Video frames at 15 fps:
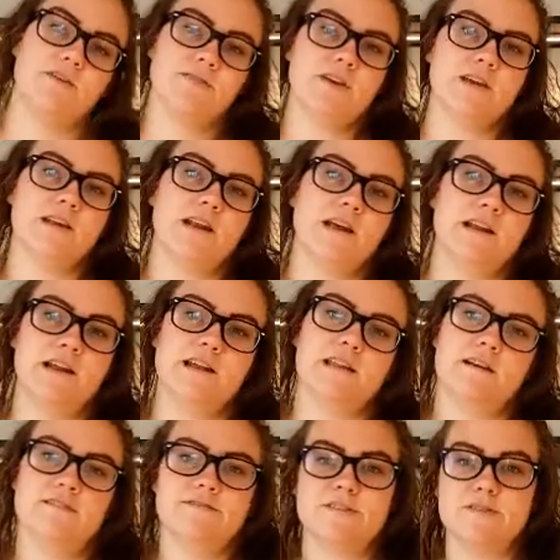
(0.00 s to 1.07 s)
it, and I
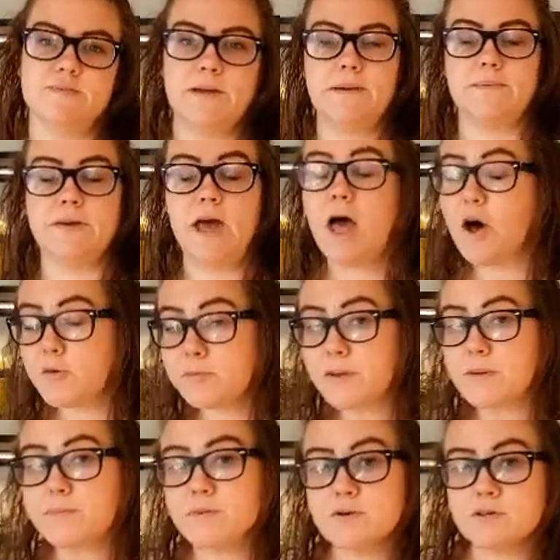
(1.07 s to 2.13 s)
love to be able to help
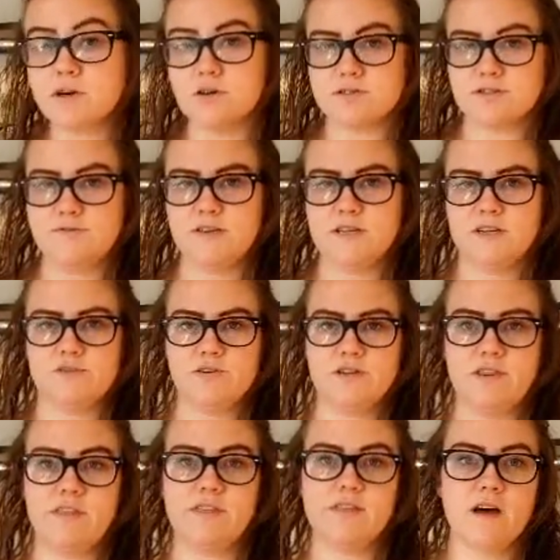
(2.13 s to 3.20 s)
people cultivate a
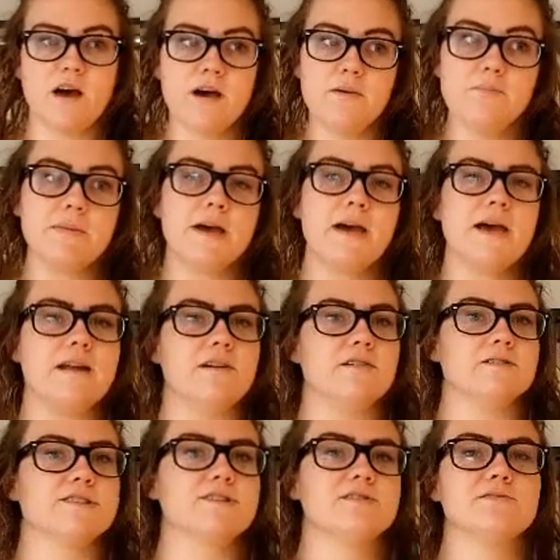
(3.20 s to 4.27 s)
green thumb and
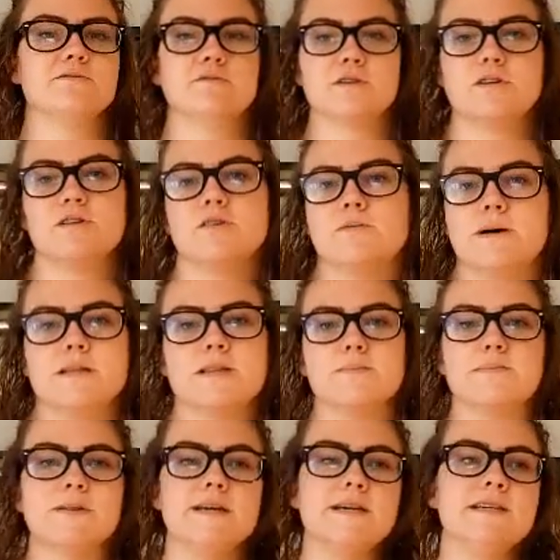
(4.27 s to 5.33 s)
also learn about the
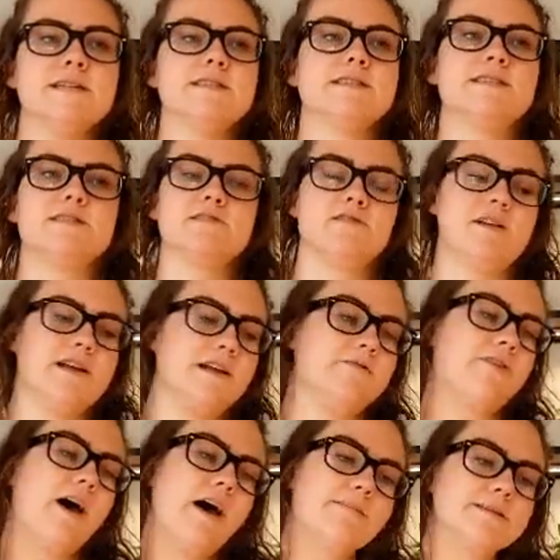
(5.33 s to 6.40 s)
plants, their native
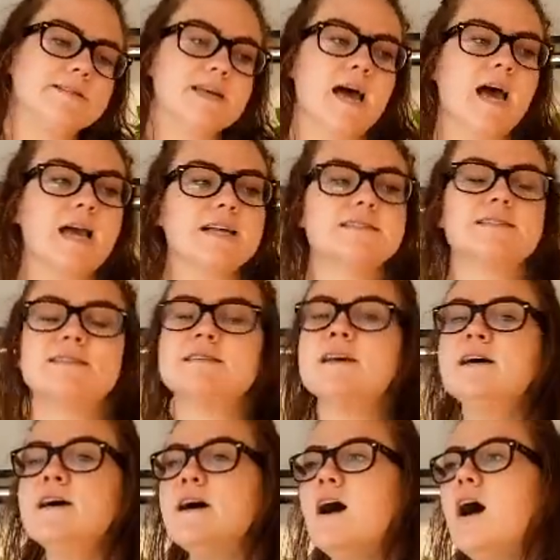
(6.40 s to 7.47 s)
habitats,
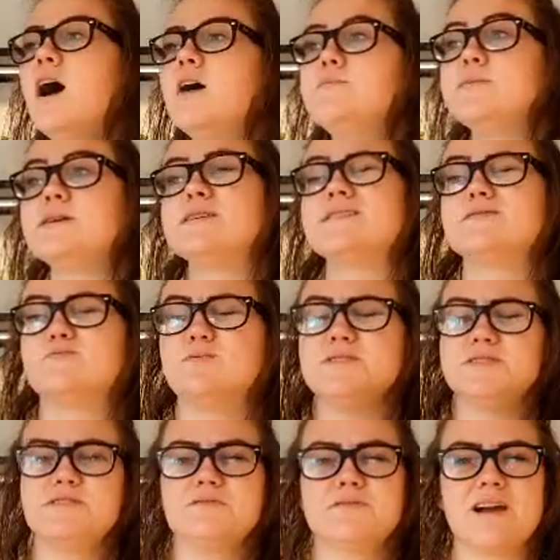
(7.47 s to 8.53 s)
because
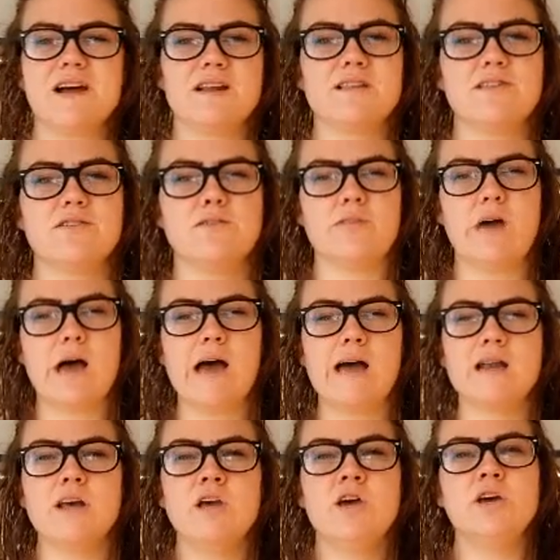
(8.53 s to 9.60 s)
once you kind of learn that,